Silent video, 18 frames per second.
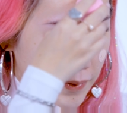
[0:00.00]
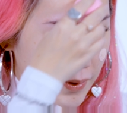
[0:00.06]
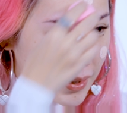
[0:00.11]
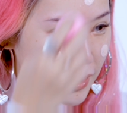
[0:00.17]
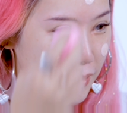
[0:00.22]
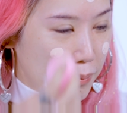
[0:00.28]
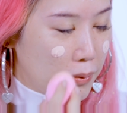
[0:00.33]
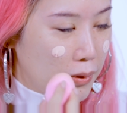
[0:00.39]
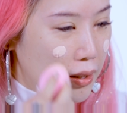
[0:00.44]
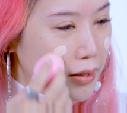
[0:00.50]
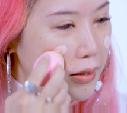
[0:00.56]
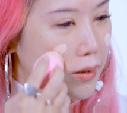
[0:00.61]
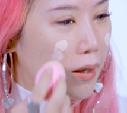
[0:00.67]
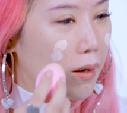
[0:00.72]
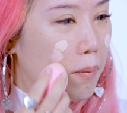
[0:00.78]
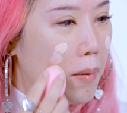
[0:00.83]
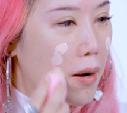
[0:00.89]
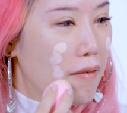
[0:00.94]
Let's put this
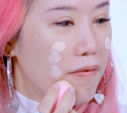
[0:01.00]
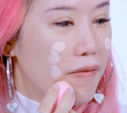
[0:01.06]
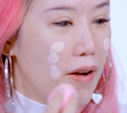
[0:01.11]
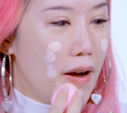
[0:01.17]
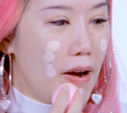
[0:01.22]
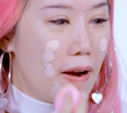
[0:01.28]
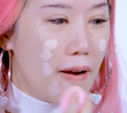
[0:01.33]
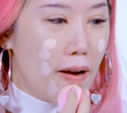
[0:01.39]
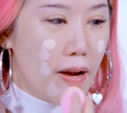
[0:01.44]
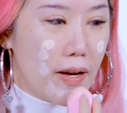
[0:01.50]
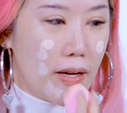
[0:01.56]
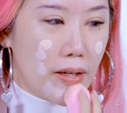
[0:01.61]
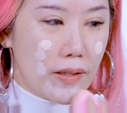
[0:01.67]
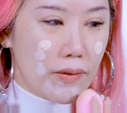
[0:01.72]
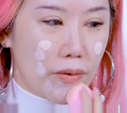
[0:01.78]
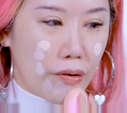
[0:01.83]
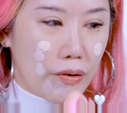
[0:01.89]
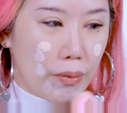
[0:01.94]
on my
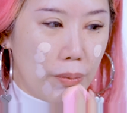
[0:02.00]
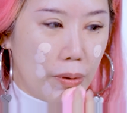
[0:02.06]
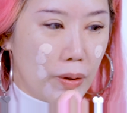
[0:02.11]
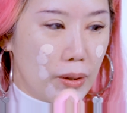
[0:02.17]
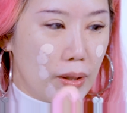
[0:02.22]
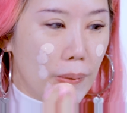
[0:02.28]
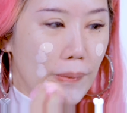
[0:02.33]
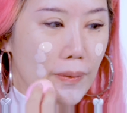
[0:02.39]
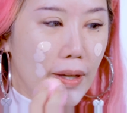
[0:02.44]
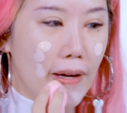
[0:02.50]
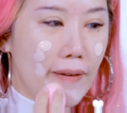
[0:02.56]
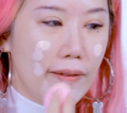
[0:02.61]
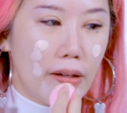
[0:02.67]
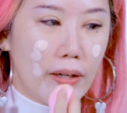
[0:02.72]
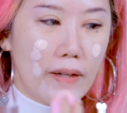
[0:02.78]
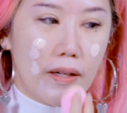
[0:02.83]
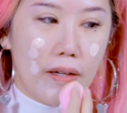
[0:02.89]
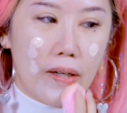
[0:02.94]
face with a beauty
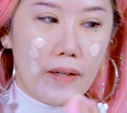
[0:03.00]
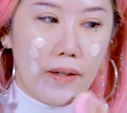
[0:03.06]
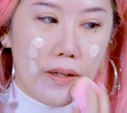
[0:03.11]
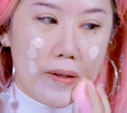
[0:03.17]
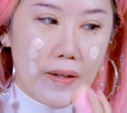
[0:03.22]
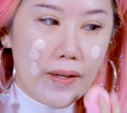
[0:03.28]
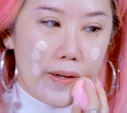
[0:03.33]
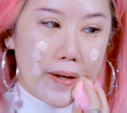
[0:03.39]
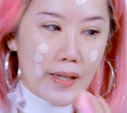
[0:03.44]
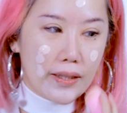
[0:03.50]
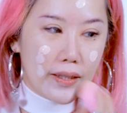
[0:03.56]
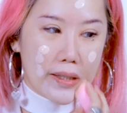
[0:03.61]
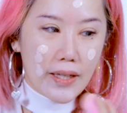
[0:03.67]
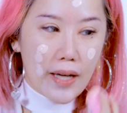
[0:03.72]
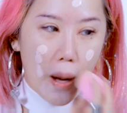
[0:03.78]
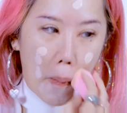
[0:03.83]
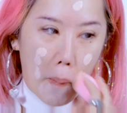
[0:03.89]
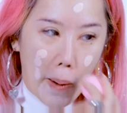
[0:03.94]
blender.
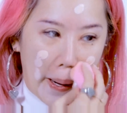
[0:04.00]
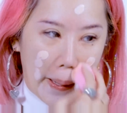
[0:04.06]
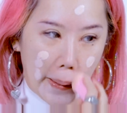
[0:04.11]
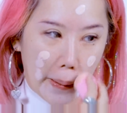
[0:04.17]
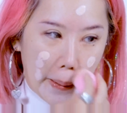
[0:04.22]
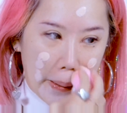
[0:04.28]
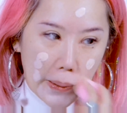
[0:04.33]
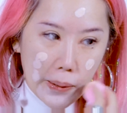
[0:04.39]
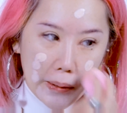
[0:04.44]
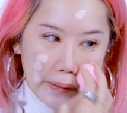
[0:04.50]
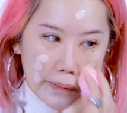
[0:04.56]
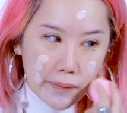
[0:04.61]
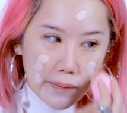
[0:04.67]
See how white it is.